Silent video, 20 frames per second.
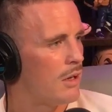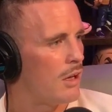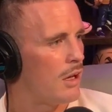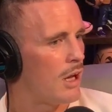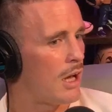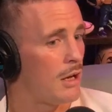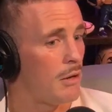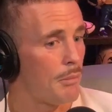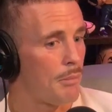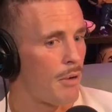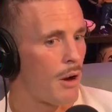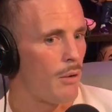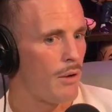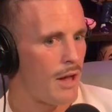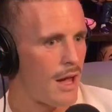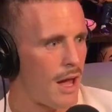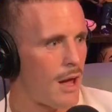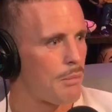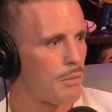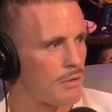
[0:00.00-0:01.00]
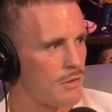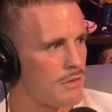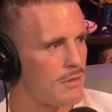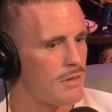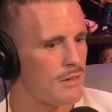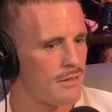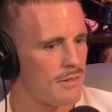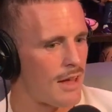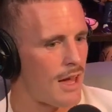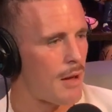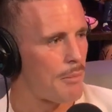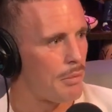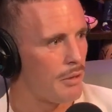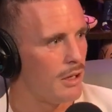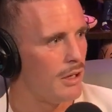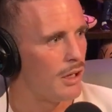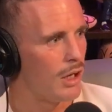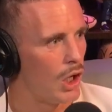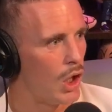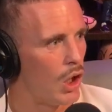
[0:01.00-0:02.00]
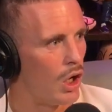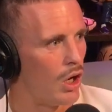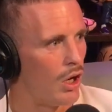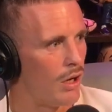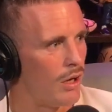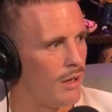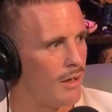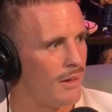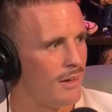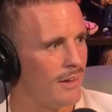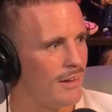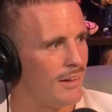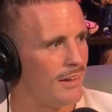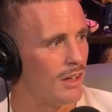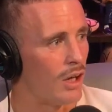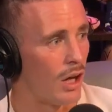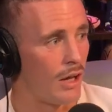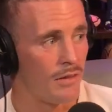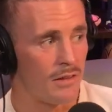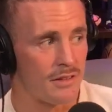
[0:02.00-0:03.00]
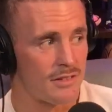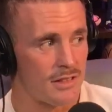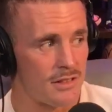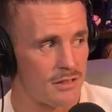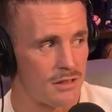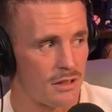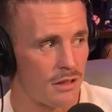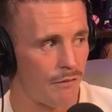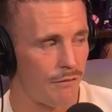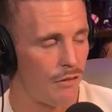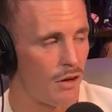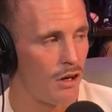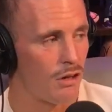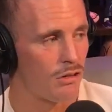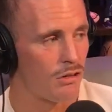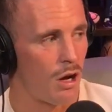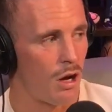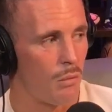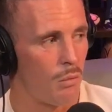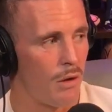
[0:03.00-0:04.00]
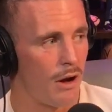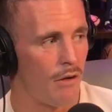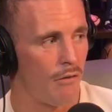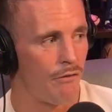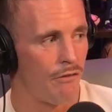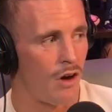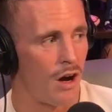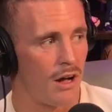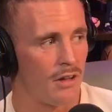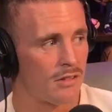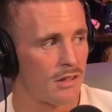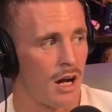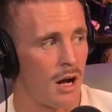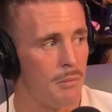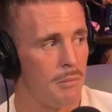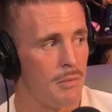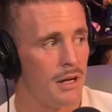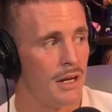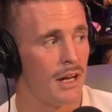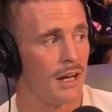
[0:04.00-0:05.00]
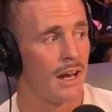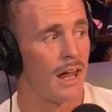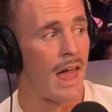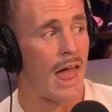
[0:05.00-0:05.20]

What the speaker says: And bro, it happens. It's happening a lot. Like, this isn't the first time where a fighter's come in and